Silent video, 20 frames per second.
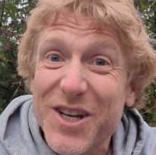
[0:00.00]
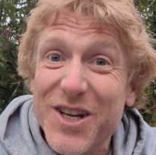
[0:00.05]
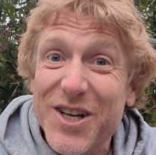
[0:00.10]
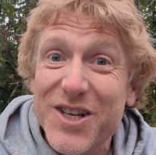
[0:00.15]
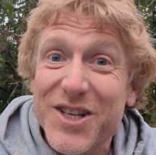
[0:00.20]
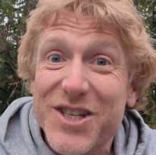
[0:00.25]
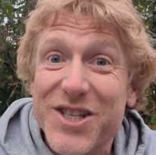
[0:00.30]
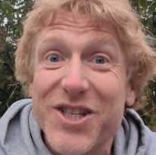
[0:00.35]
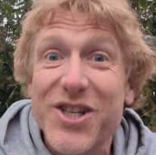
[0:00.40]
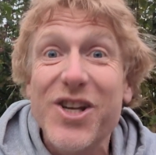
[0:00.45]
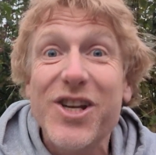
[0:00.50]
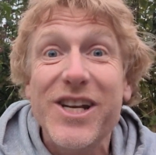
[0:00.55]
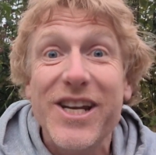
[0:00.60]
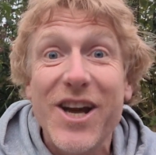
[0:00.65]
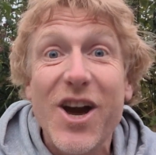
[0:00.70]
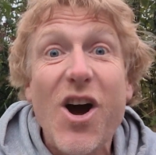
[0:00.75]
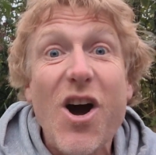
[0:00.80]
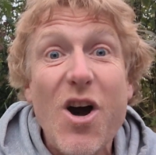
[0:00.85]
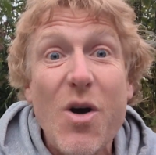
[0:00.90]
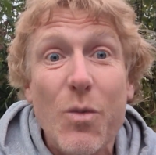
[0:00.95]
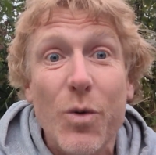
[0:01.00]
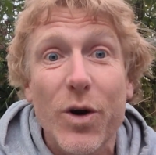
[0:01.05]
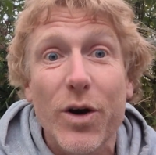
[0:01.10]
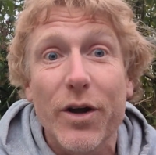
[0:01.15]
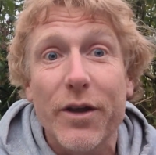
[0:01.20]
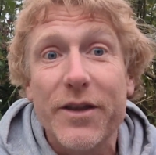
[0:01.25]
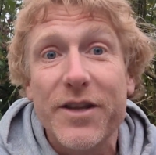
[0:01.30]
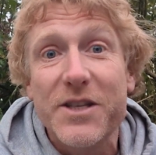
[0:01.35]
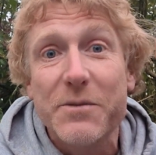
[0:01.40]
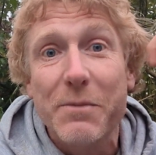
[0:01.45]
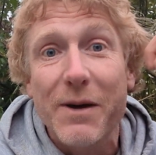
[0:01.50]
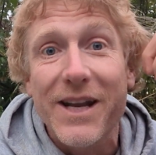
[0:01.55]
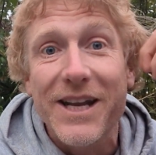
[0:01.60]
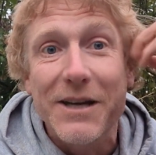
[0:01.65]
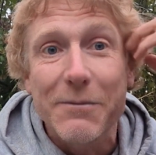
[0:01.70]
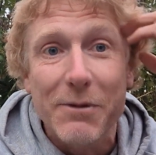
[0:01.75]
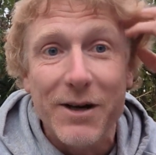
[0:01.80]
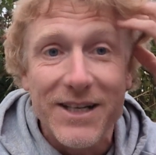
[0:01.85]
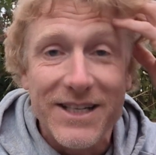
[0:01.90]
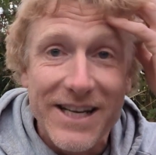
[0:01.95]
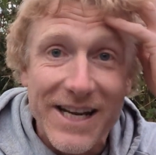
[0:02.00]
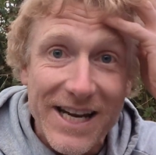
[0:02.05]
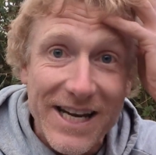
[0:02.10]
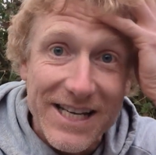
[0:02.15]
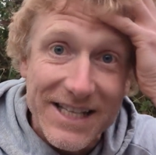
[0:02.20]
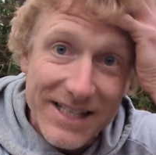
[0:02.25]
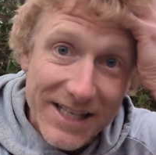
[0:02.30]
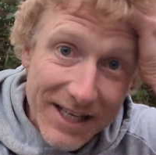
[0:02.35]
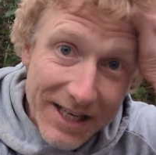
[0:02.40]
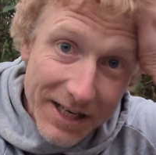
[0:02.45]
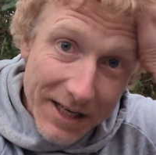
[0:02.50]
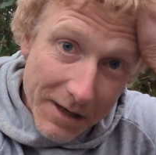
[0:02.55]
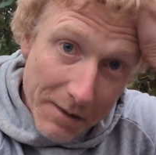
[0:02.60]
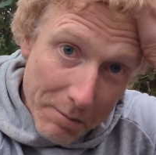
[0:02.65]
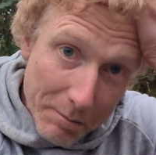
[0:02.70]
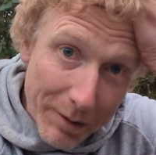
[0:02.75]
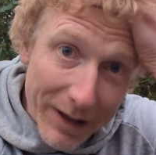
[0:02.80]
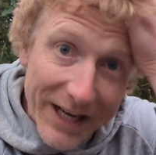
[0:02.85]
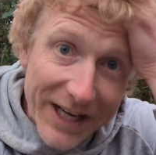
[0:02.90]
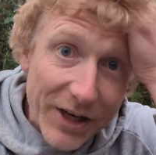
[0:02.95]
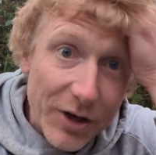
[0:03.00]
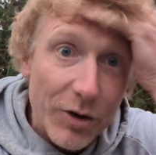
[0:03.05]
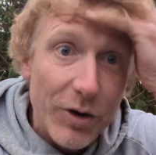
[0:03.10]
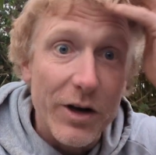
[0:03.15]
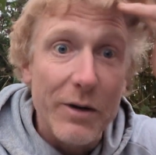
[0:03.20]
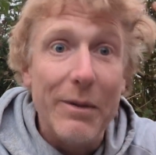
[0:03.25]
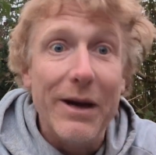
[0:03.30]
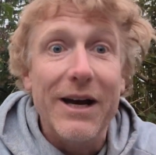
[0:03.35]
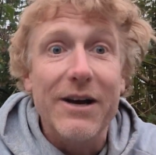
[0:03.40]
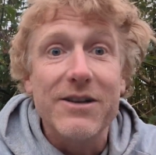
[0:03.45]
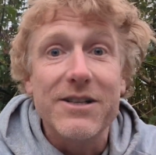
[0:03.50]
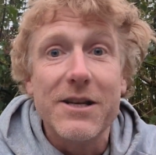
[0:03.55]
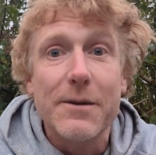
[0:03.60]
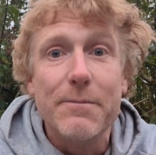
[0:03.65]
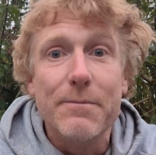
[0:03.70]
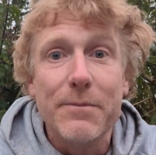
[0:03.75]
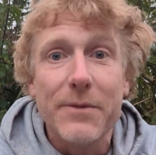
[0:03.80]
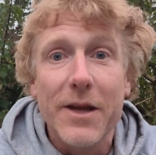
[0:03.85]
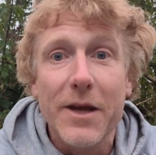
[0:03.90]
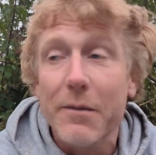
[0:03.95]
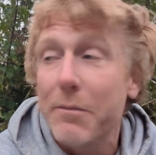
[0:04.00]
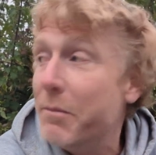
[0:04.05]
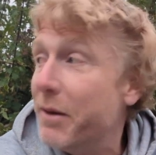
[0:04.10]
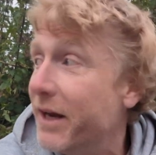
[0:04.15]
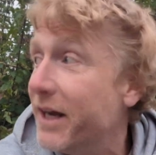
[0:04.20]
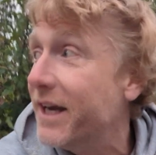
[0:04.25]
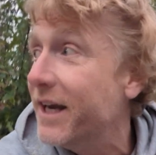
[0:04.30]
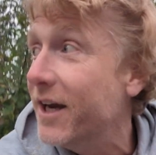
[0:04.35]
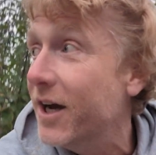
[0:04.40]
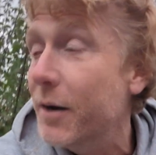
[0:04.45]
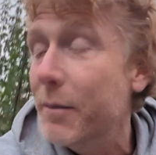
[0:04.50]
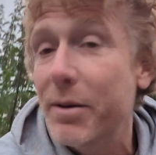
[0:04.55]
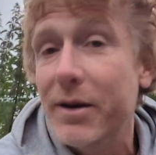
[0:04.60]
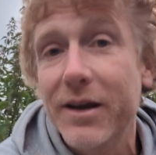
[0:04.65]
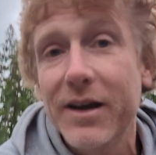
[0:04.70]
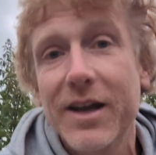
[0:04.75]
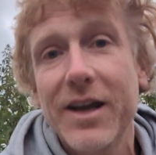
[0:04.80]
certainly are worth spending my days banging on about and picking up